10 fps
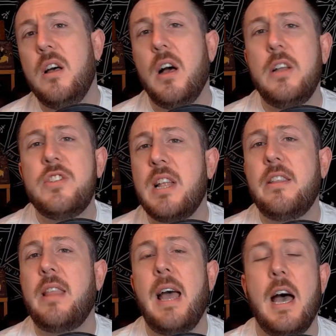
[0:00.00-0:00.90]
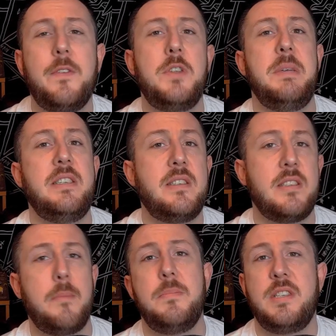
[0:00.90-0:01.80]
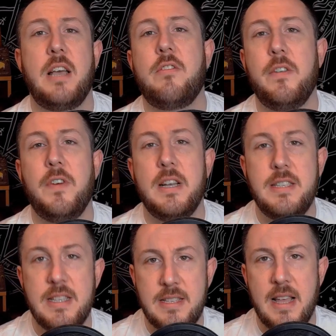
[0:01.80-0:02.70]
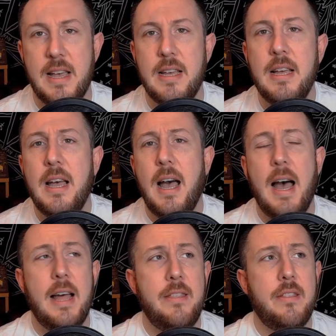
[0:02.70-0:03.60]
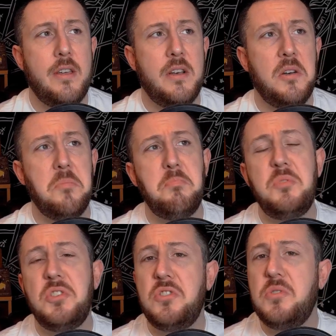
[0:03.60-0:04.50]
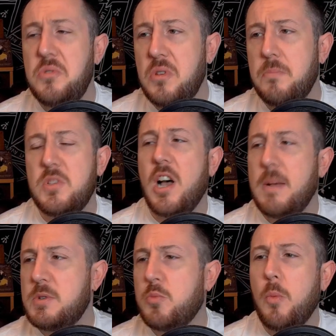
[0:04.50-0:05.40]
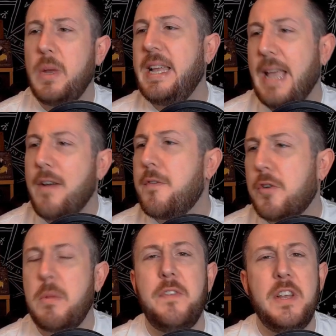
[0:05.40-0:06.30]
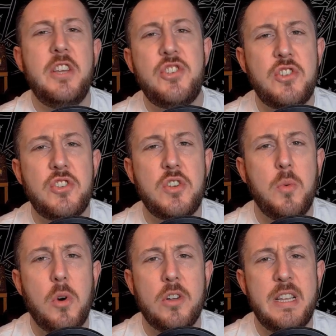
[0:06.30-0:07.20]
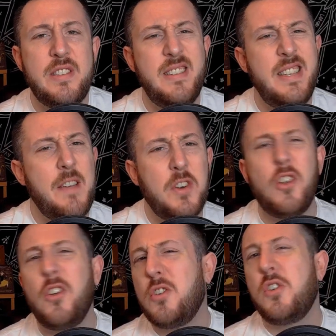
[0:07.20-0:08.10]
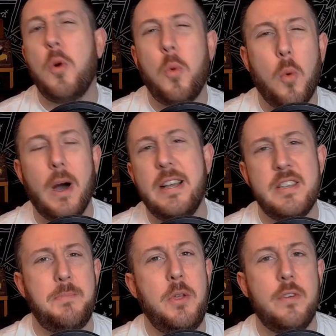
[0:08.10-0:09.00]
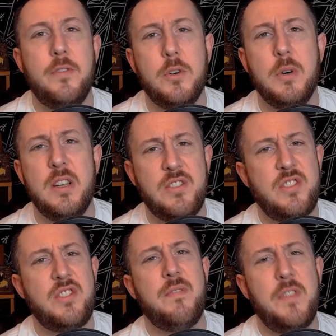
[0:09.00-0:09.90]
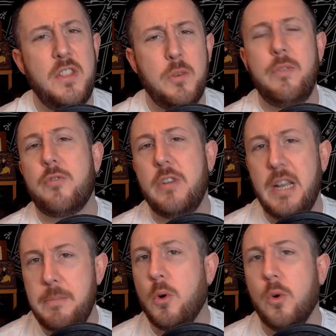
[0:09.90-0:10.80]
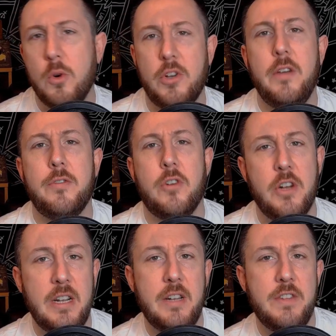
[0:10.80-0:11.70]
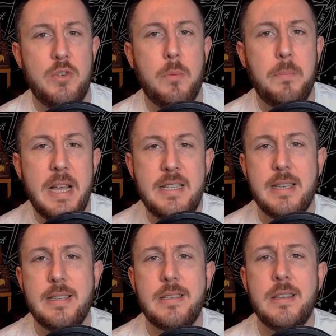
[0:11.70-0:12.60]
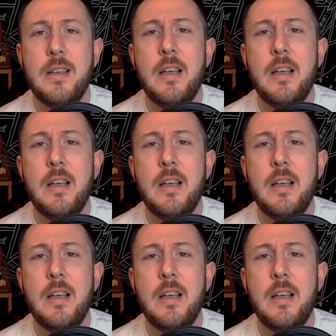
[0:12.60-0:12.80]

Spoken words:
I understand that there have to be some sacrifices there, and sometimes what we get from a finished squad is never going to look quite as beautiful as something that we've really poured over on an individual basis.